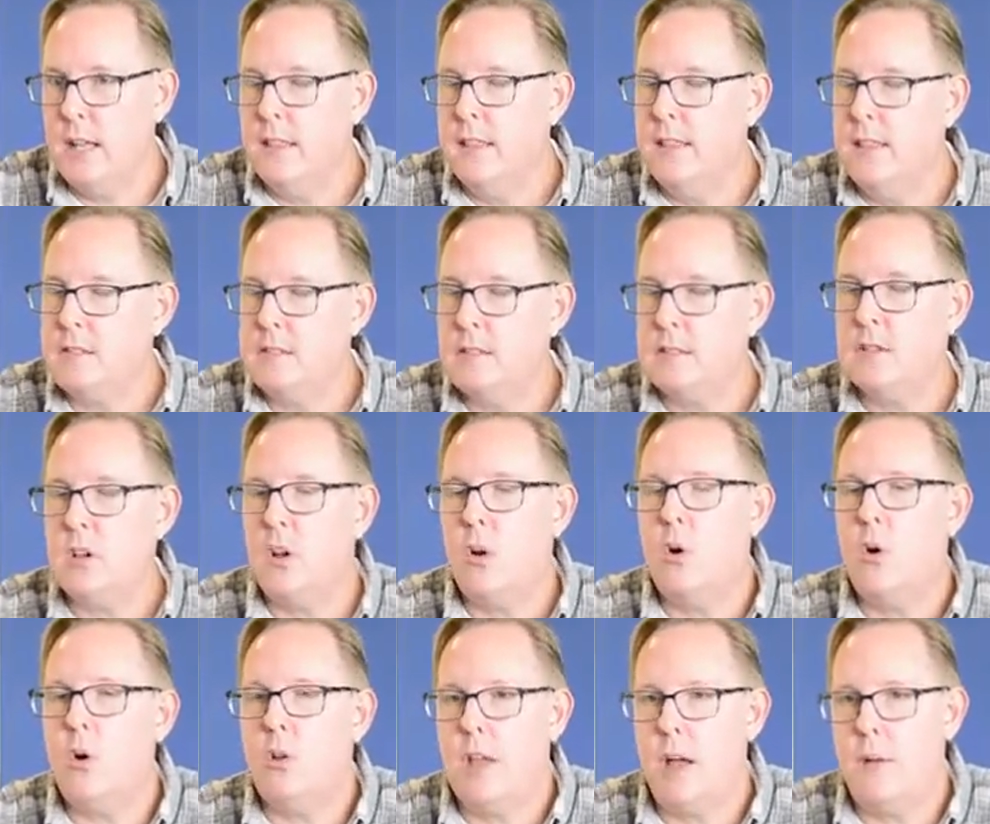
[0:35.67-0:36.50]
this is a
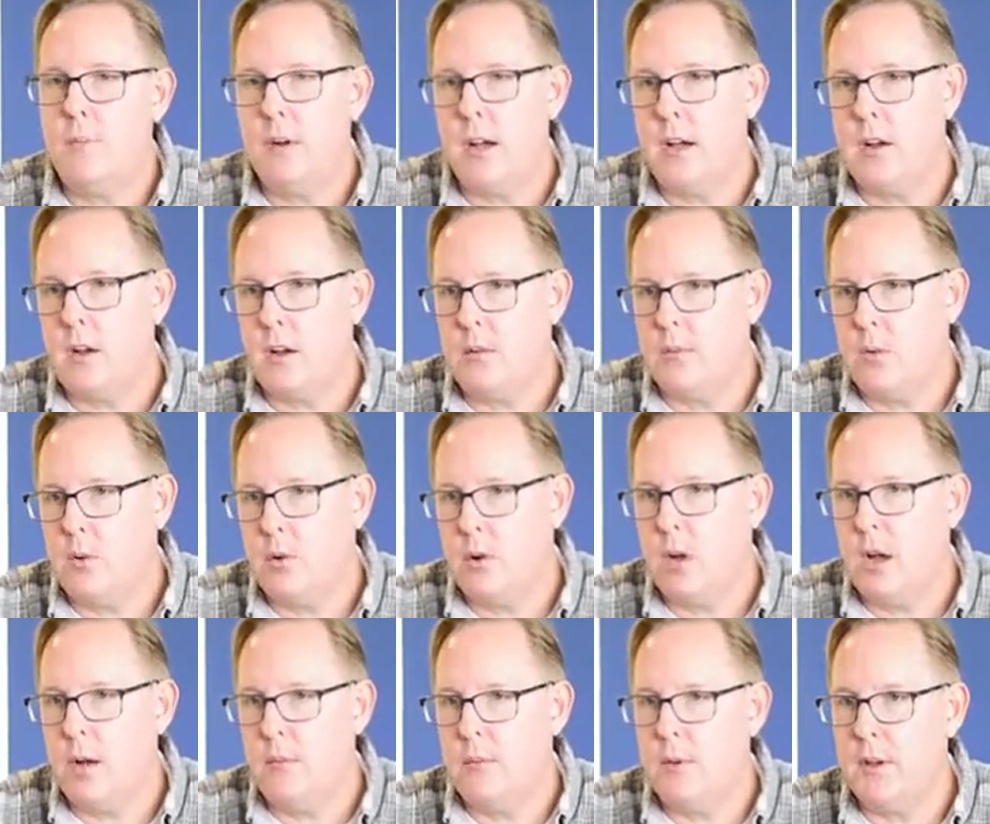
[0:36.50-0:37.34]
whole lot more
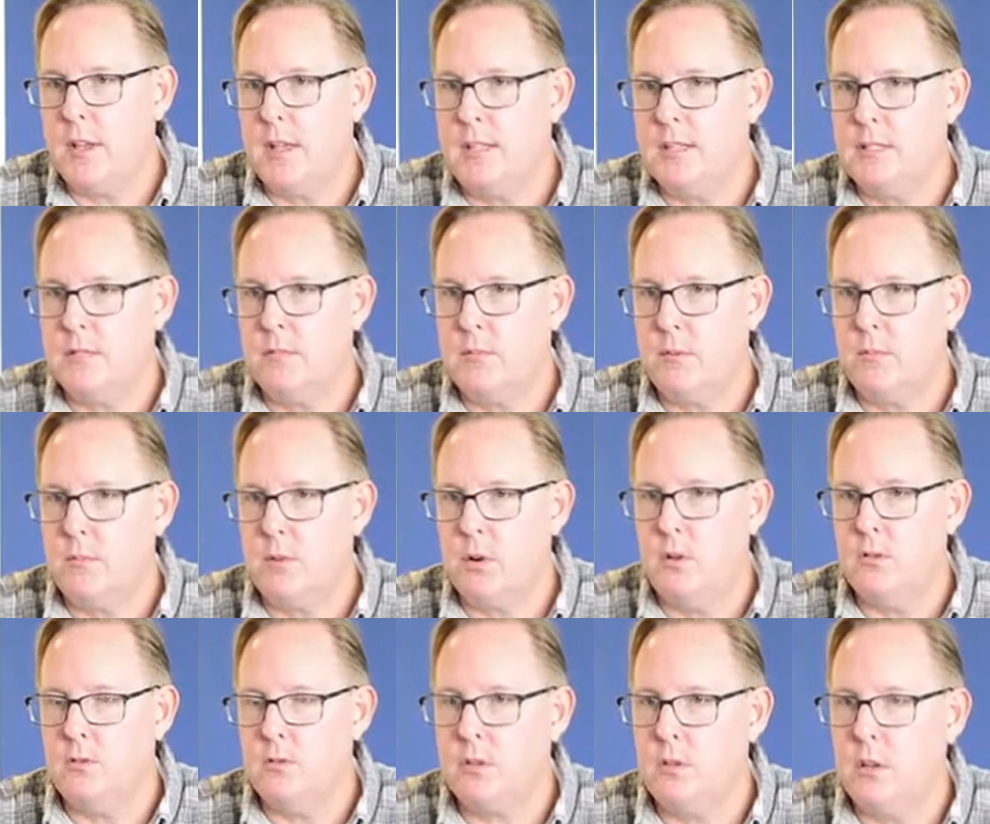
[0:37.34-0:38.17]
comprehensive
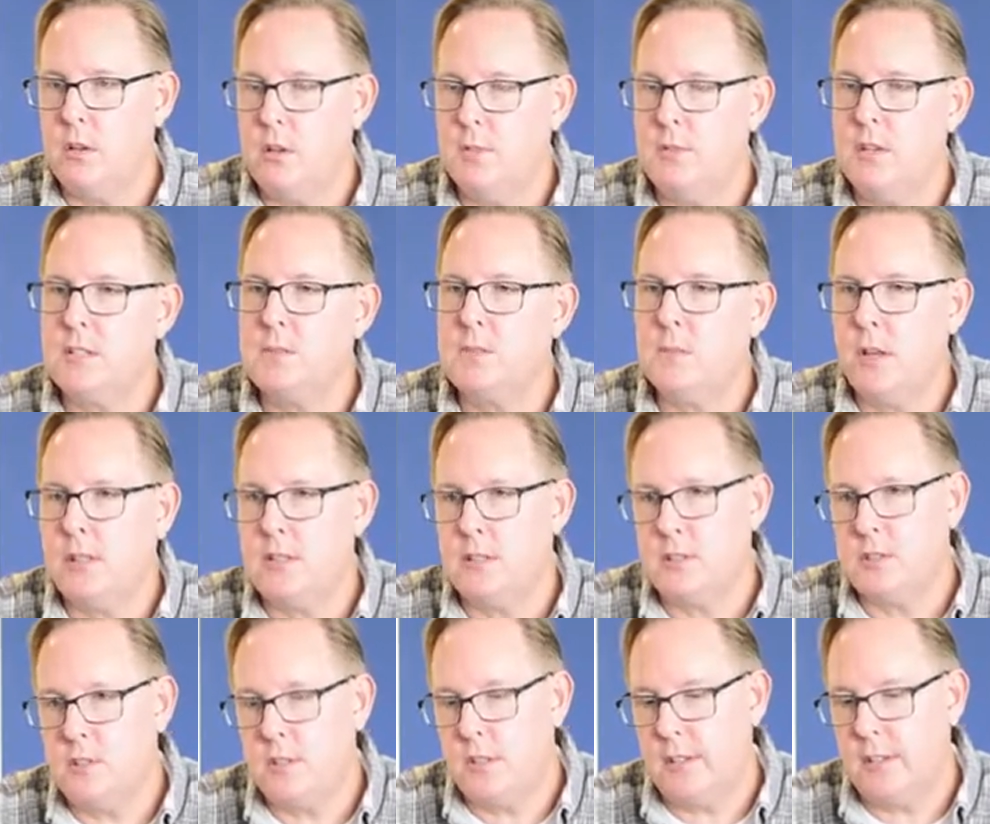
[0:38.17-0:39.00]
approach. So let me explain
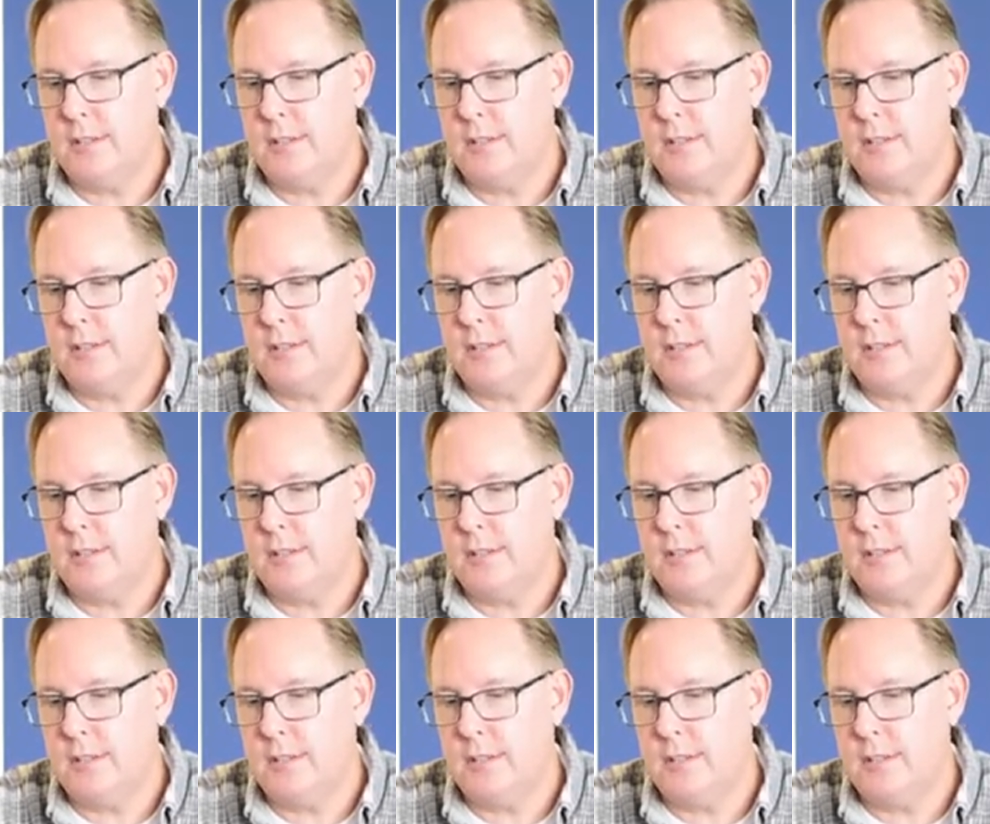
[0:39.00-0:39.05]
this to you.